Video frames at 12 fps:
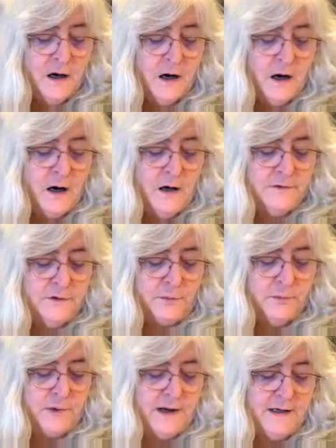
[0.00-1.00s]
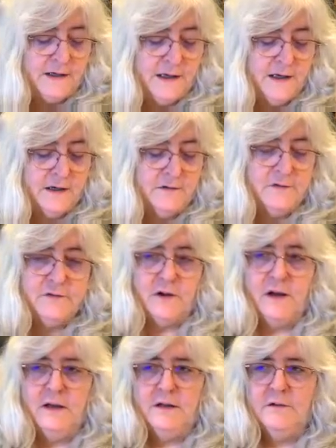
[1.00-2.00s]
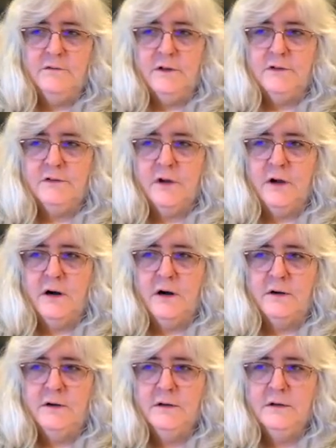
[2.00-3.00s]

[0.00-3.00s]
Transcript: on the right-hand side of this card,